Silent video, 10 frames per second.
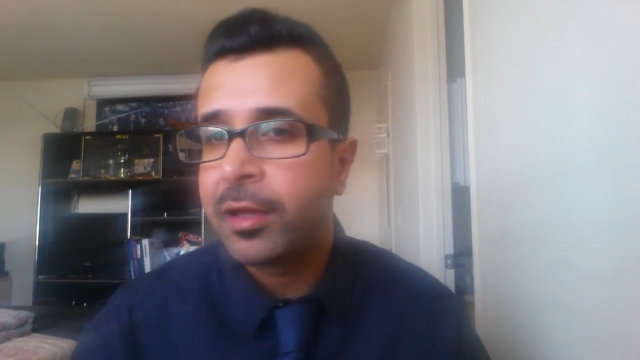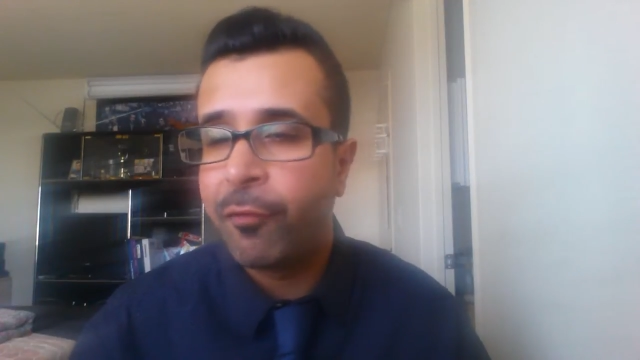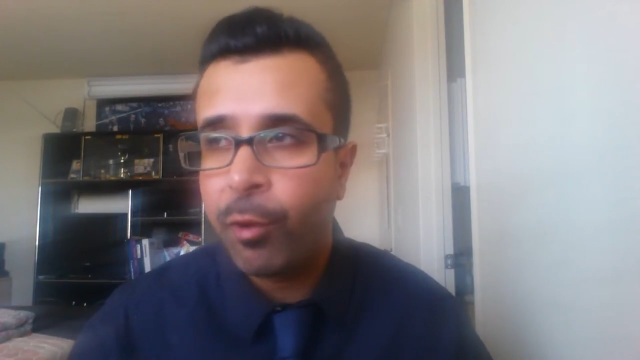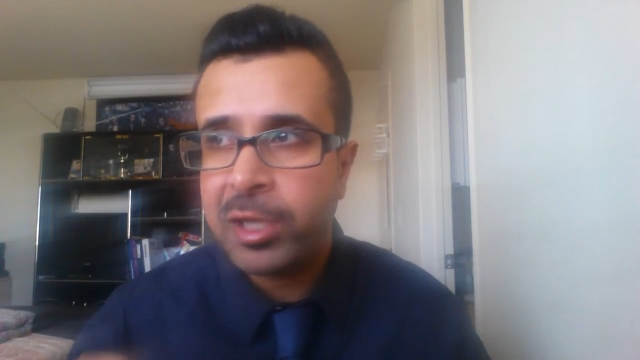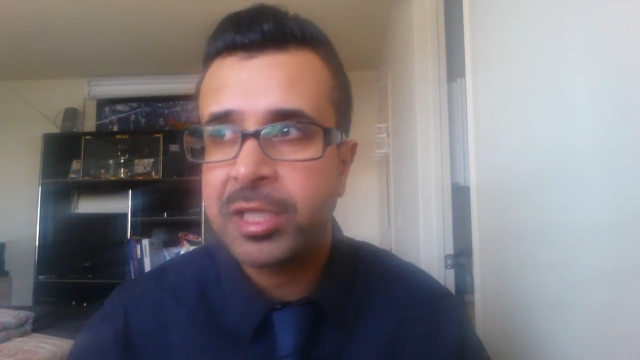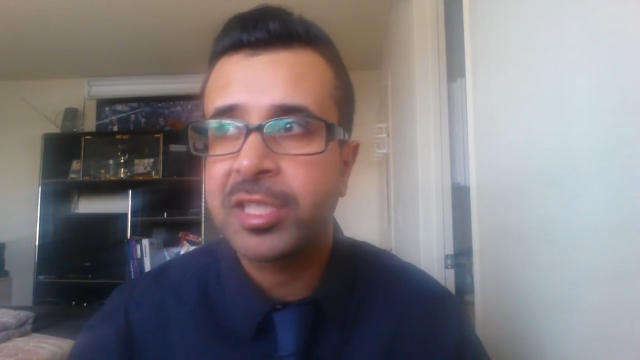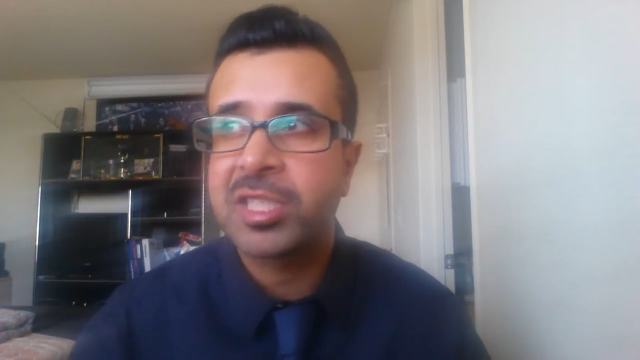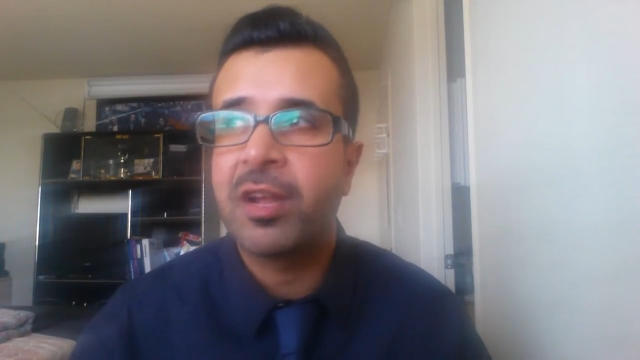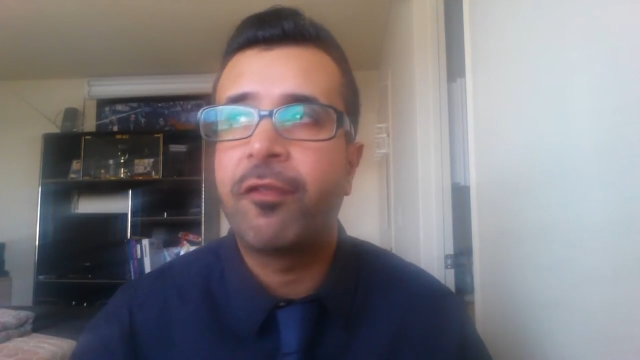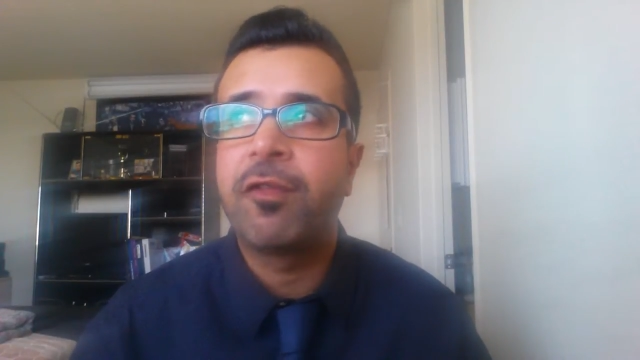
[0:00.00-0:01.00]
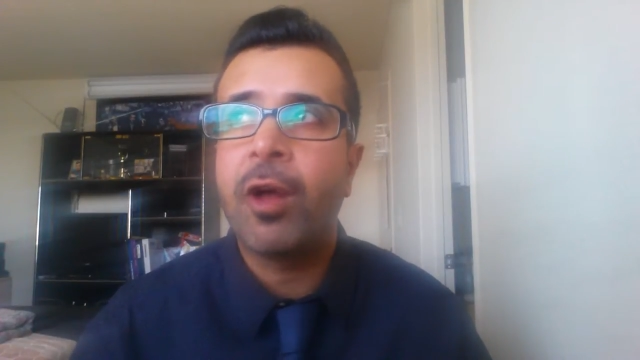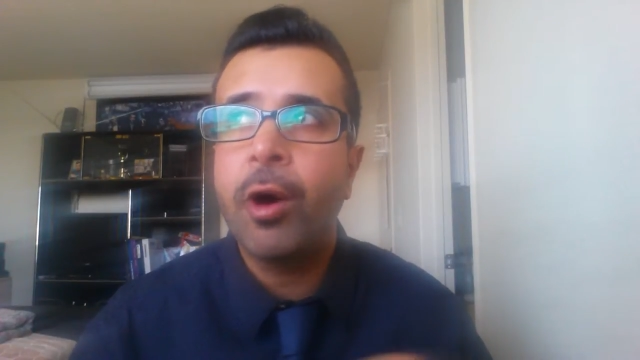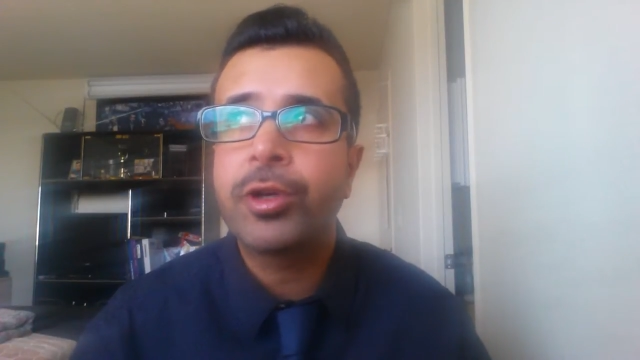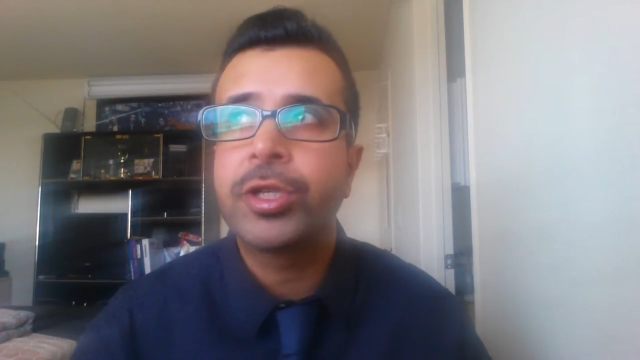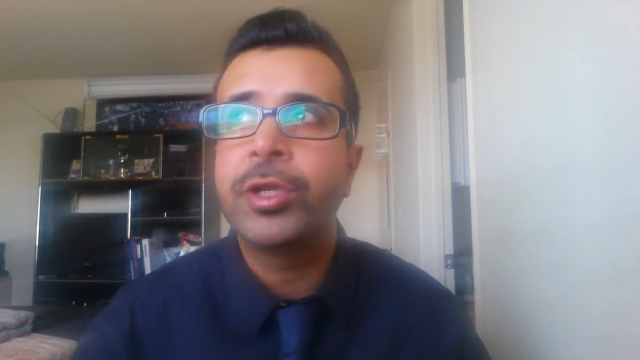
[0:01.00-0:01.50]
The words are just going to
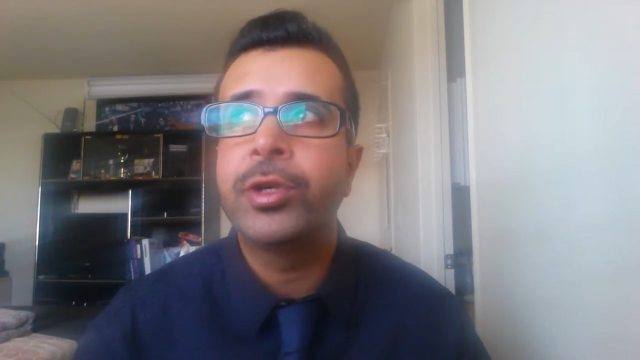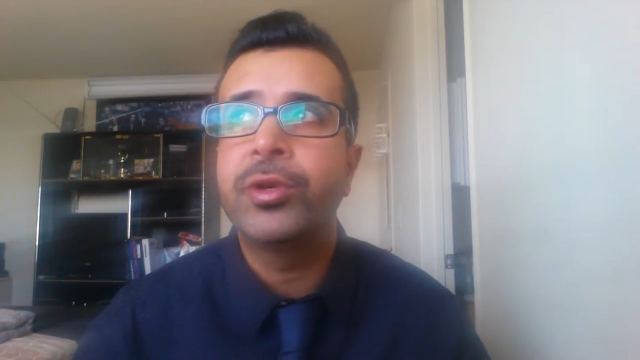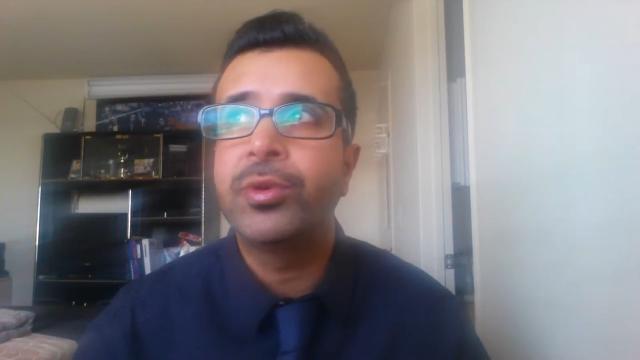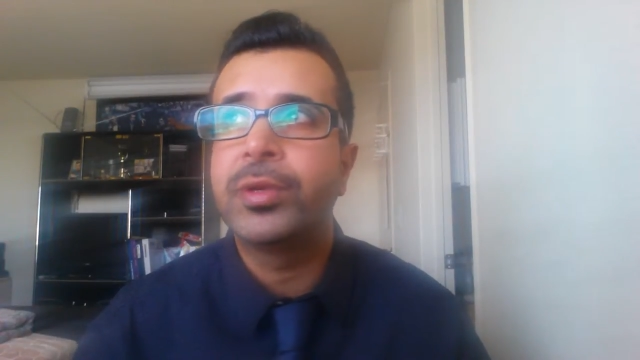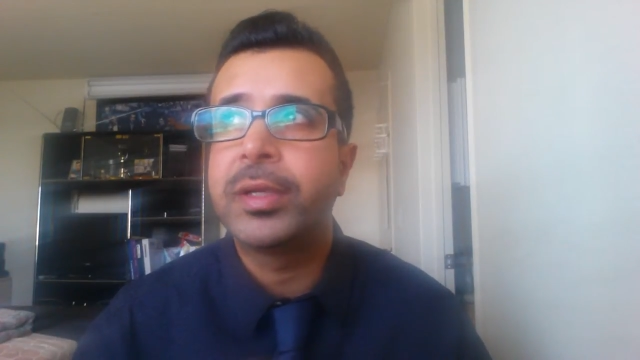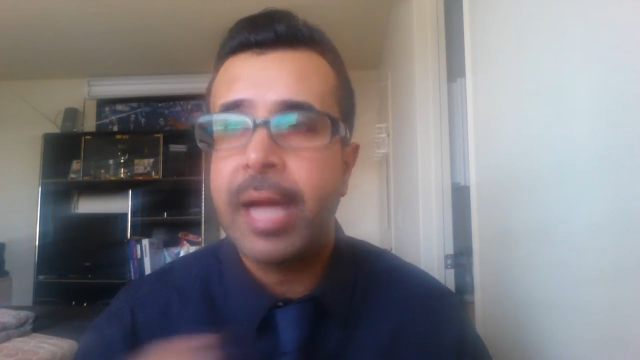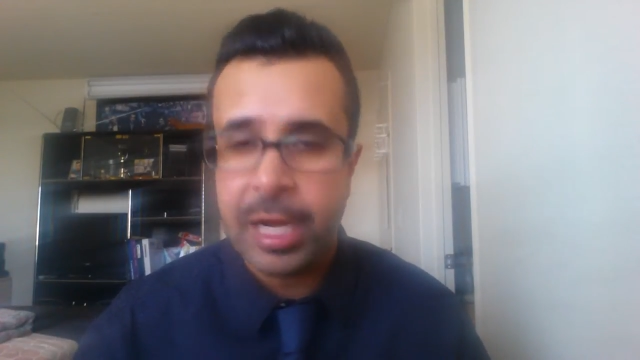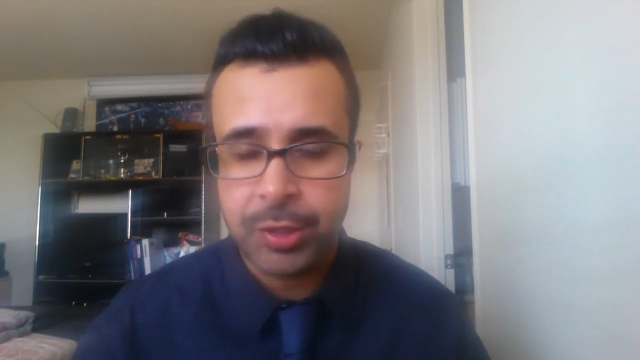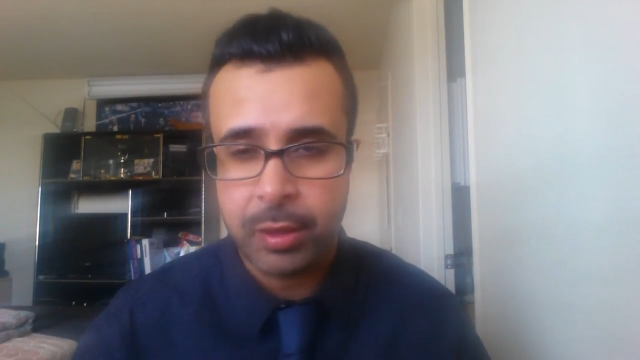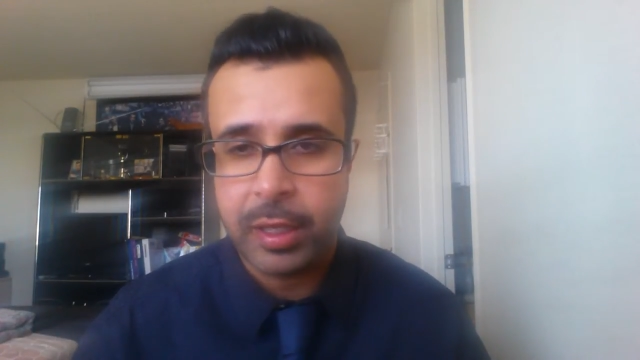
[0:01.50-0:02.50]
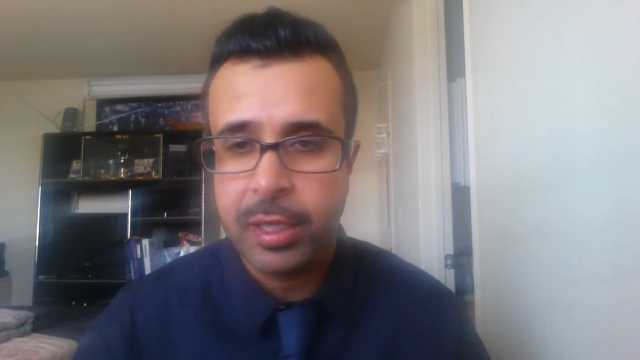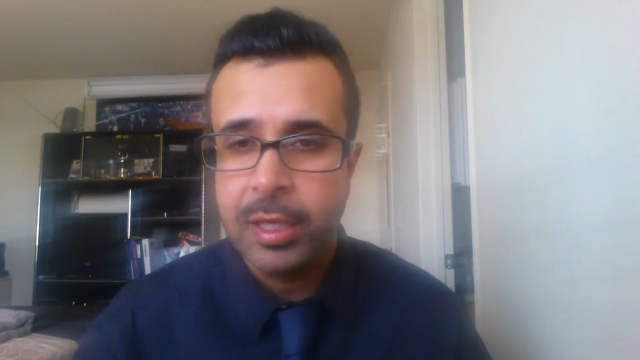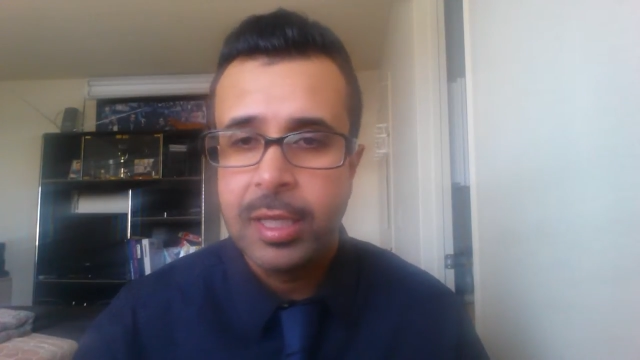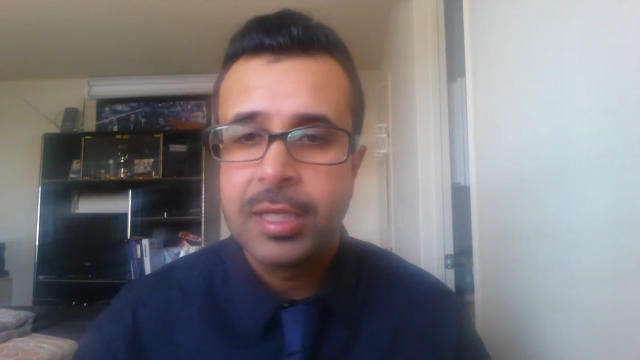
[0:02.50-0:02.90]
flow to you naturally.